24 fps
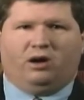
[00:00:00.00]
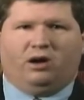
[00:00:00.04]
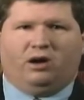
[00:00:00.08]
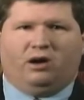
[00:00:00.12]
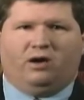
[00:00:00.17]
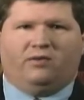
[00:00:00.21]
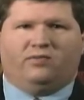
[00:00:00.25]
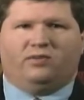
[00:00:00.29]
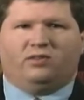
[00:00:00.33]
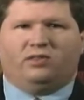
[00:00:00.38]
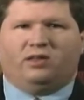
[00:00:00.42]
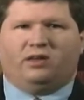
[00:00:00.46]

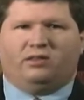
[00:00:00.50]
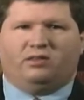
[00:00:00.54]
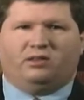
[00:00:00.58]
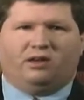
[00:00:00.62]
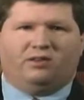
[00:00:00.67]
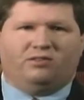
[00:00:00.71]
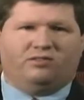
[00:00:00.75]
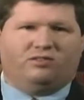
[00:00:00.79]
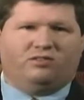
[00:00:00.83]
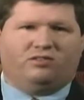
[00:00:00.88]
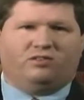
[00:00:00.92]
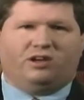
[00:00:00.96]
However, that
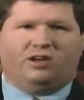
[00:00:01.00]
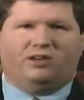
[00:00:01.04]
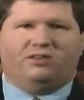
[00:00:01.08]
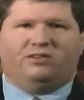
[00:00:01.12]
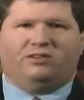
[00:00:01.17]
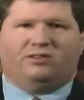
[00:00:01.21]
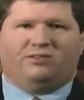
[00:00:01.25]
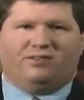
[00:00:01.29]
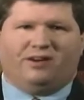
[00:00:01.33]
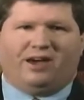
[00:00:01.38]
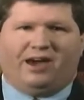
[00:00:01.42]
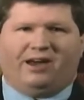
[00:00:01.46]
doesn't change
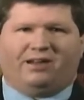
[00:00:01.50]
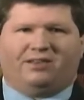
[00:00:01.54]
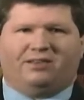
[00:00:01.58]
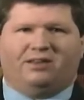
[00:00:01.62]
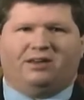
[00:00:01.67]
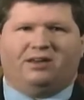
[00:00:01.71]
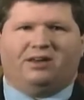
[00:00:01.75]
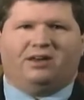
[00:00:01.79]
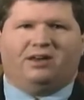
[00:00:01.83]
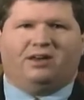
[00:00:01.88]
the fact